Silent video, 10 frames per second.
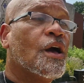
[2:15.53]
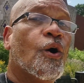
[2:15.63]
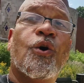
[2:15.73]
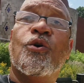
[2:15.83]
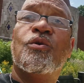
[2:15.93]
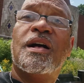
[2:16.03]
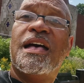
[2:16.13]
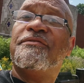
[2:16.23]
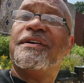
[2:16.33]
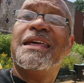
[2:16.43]
Who,
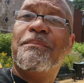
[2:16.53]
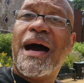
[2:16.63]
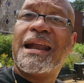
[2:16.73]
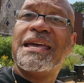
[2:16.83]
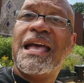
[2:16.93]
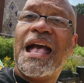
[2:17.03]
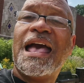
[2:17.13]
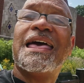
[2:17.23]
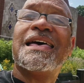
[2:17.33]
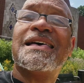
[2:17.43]
if anybody,
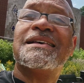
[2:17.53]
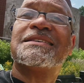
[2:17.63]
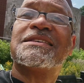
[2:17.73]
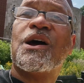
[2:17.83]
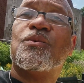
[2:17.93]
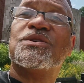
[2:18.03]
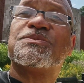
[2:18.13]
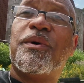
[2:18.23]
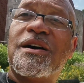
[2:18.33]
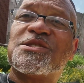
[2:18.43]
is
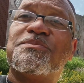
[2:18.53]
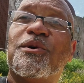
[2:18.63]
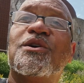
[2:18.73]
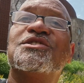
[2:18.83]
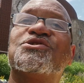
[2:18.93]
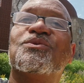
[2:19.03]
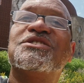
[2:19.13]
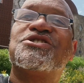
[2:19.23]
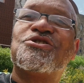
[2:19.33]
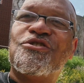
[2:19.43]
responsible to
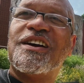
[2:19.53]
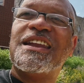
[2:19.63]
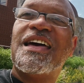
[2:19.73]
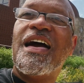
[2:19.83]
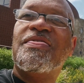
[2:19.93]
ensuring